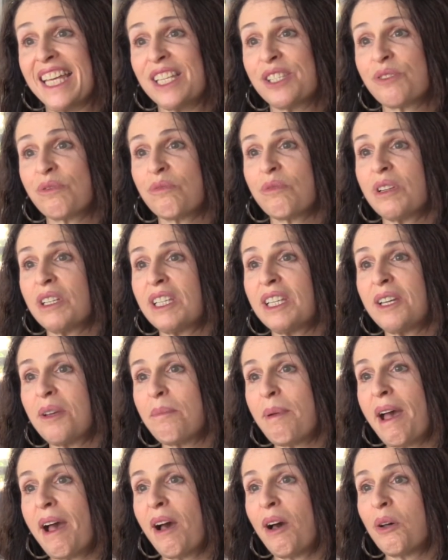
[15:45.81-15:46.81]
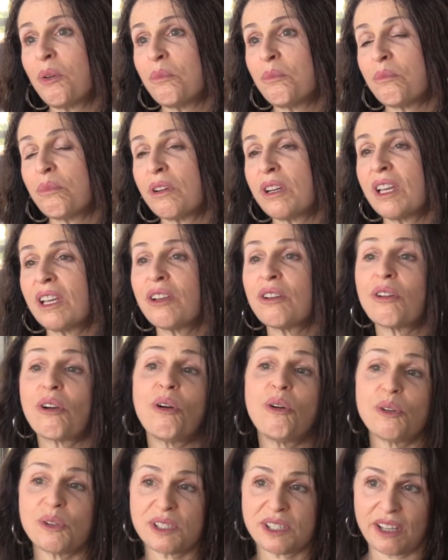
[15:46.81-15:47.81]
it's really about bringing your
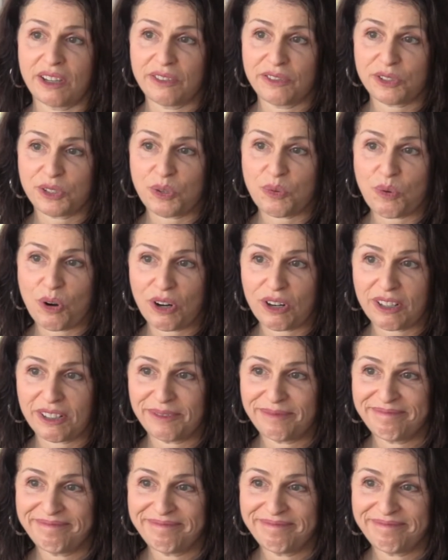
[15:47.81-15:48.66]
whole selves to work.